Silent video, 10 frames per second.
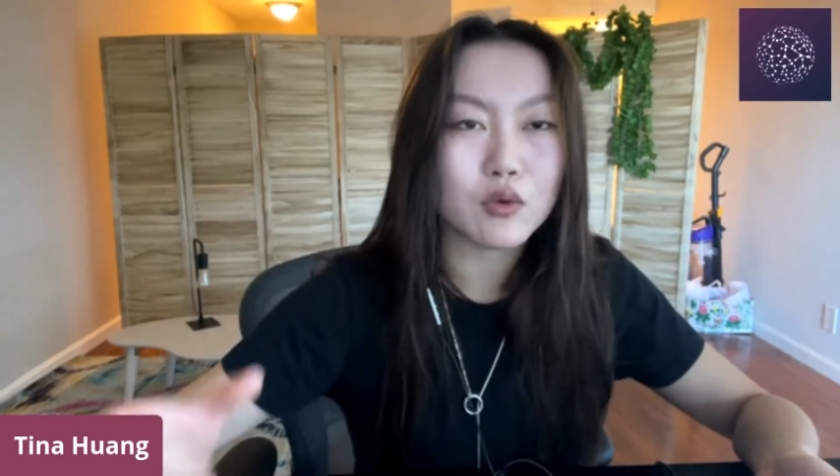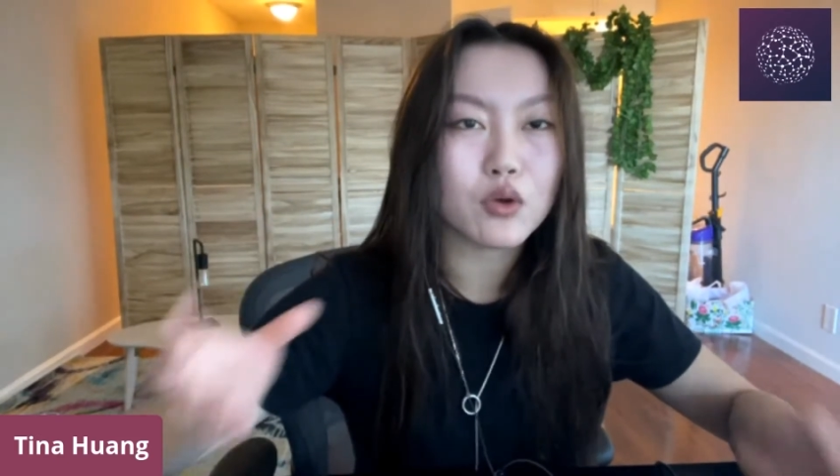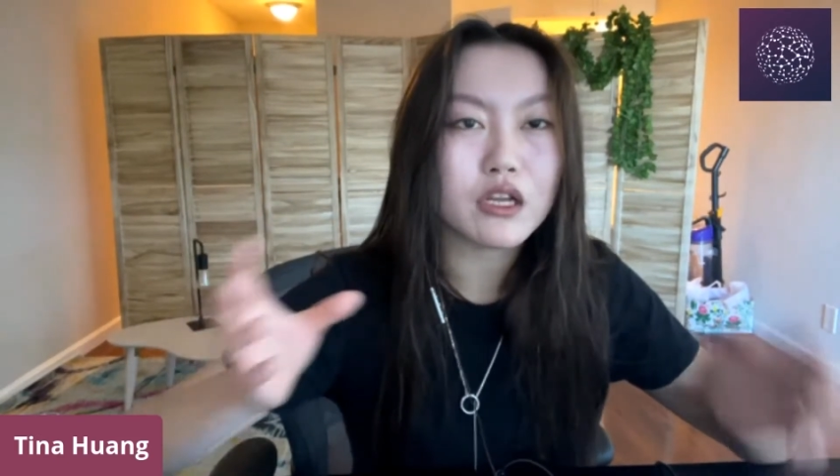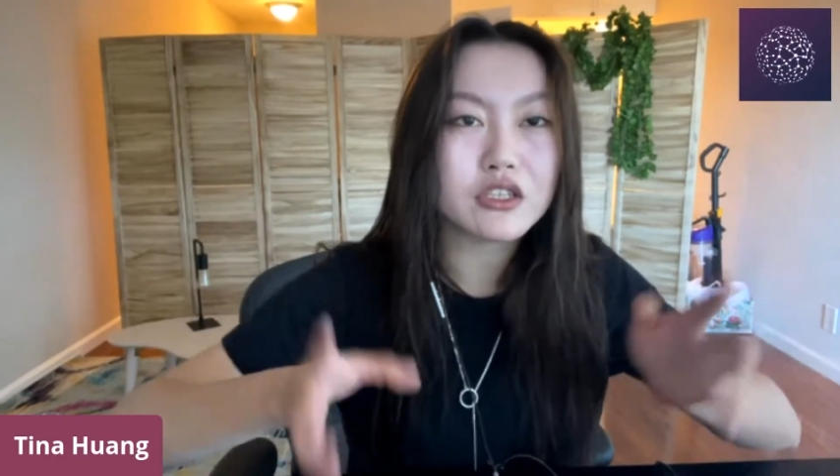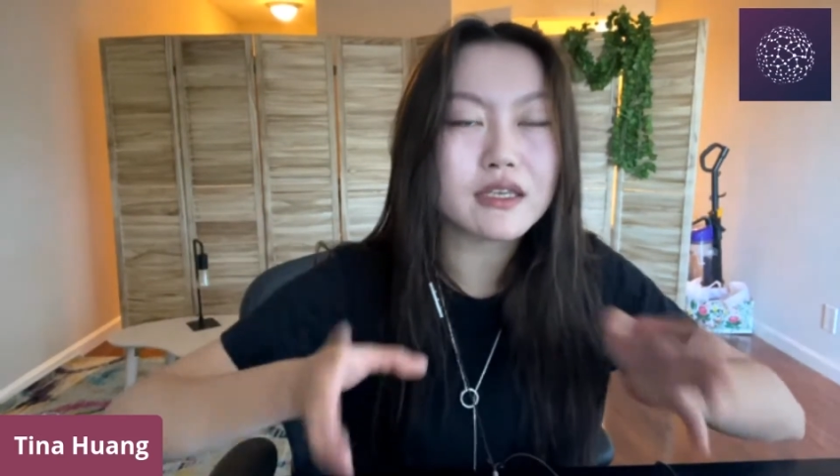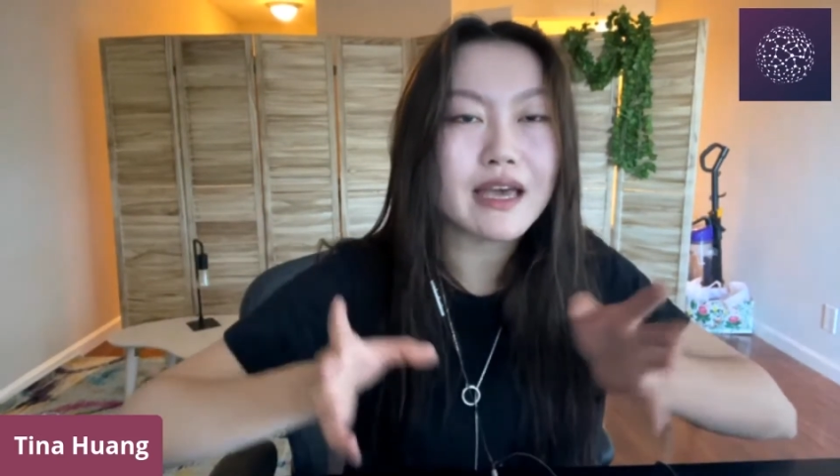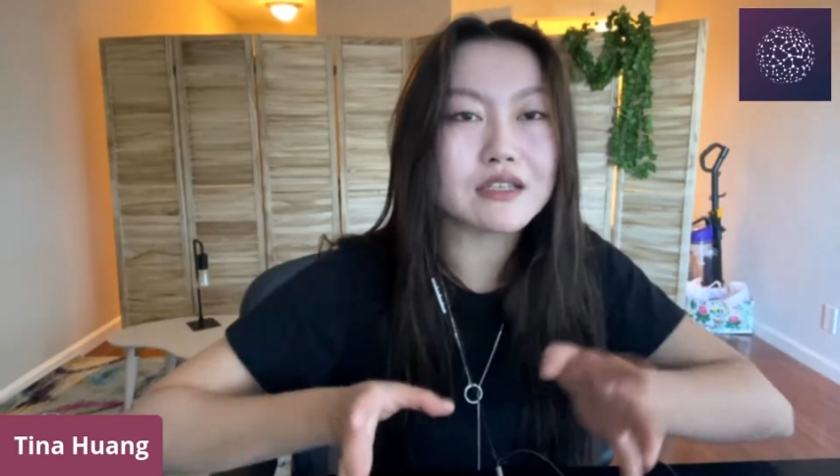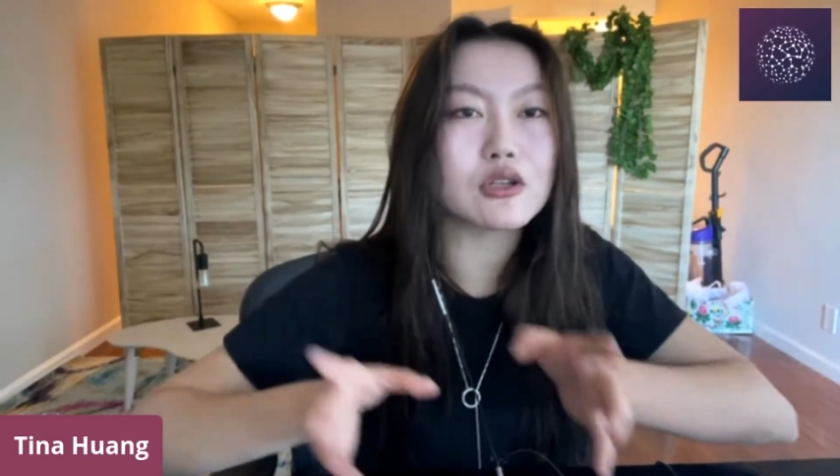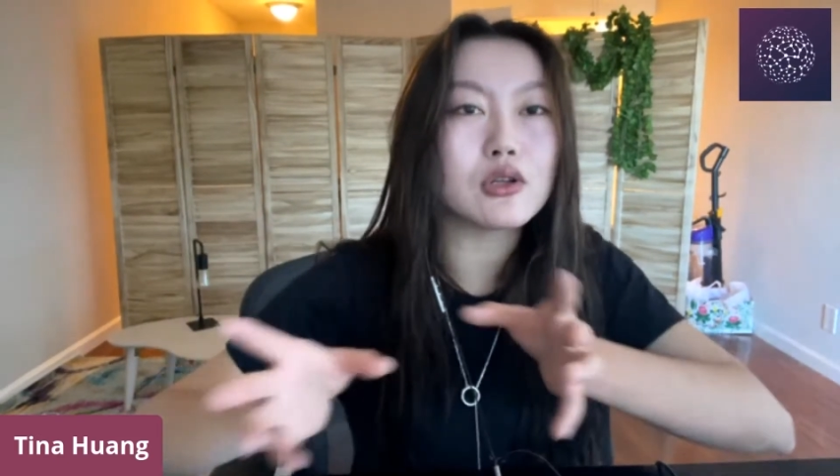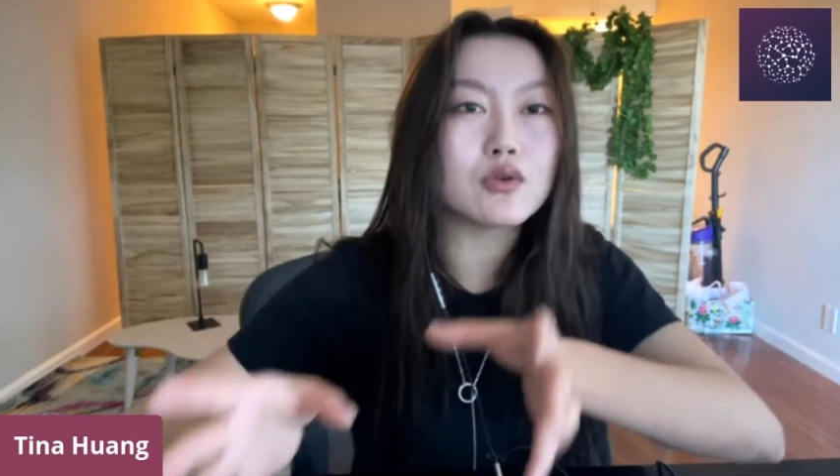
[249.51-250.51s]
You want to just get as
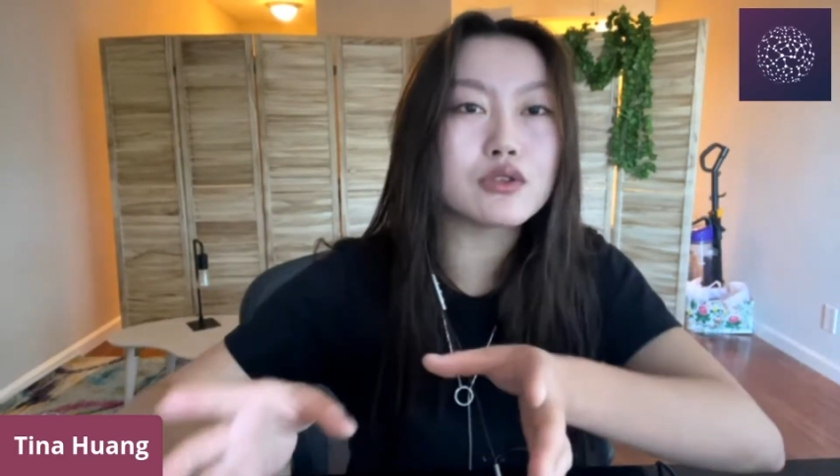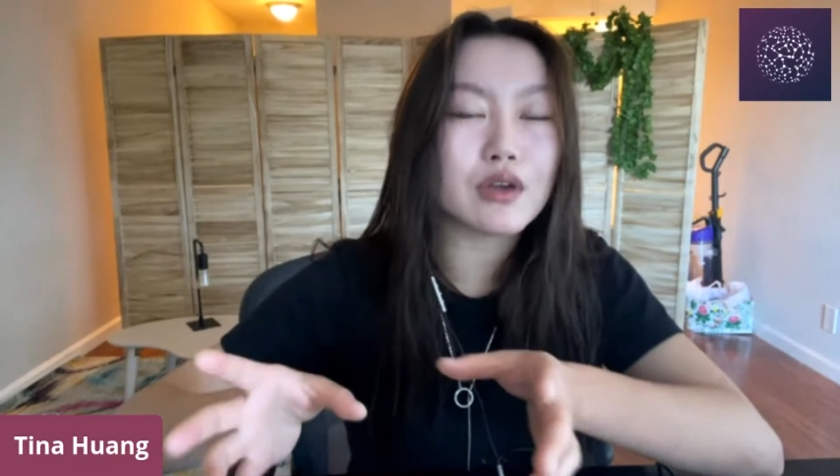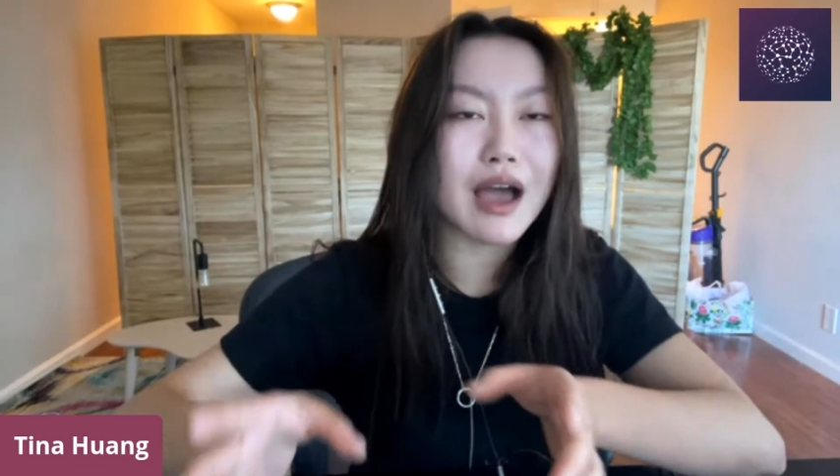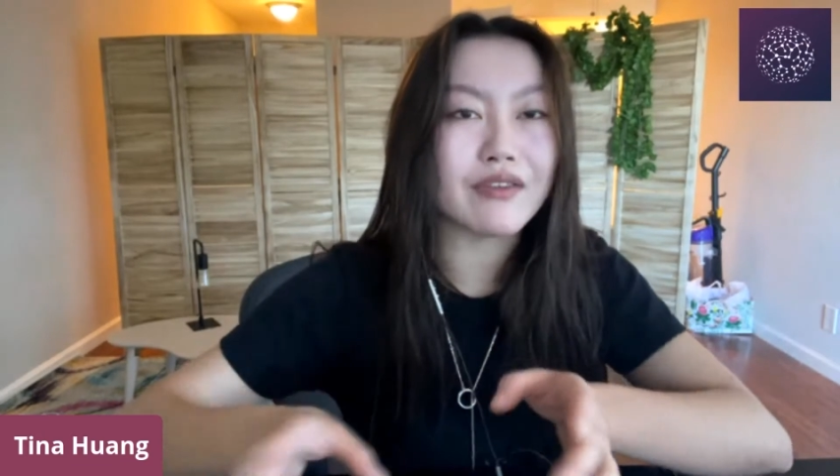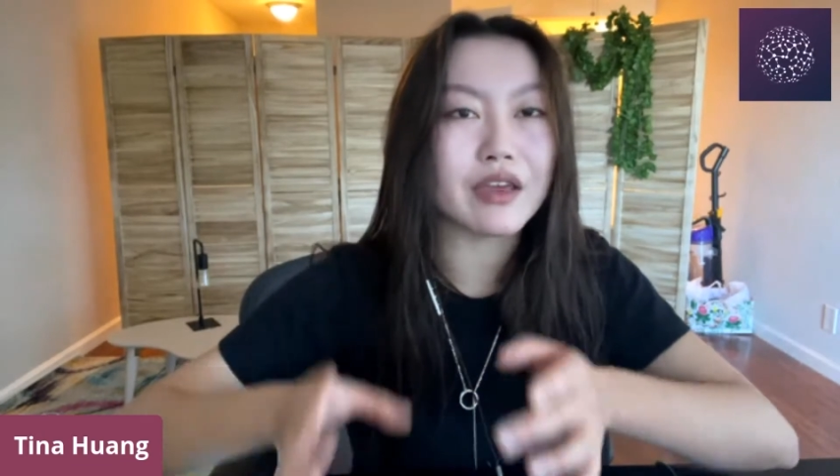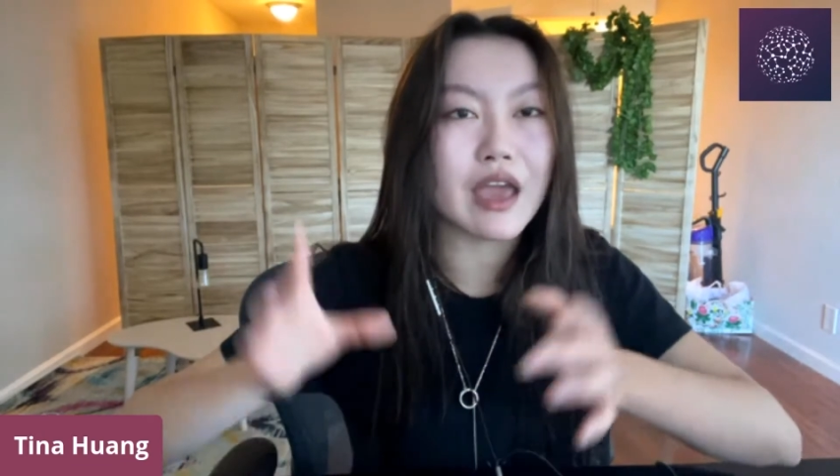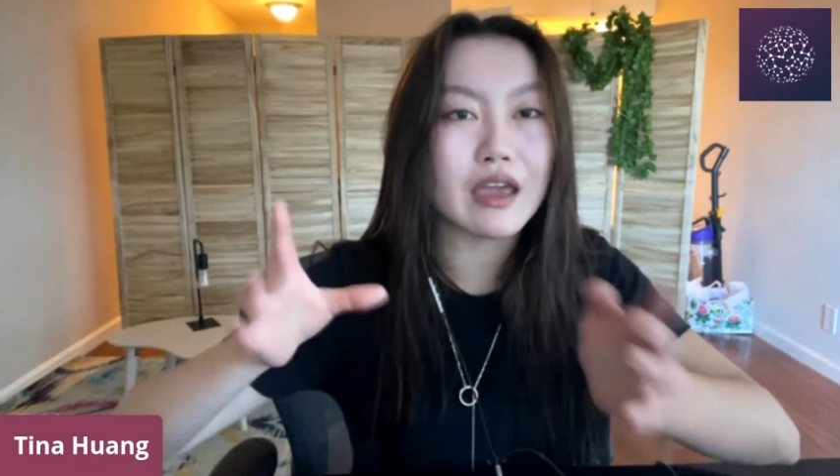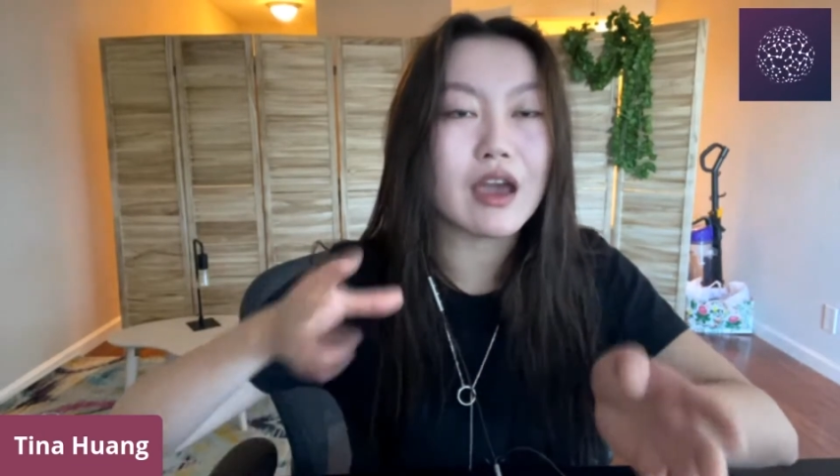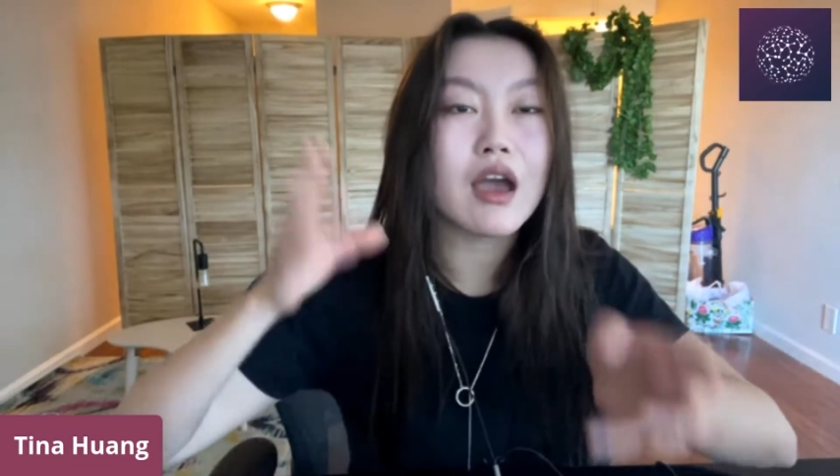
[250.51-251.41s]
close to having a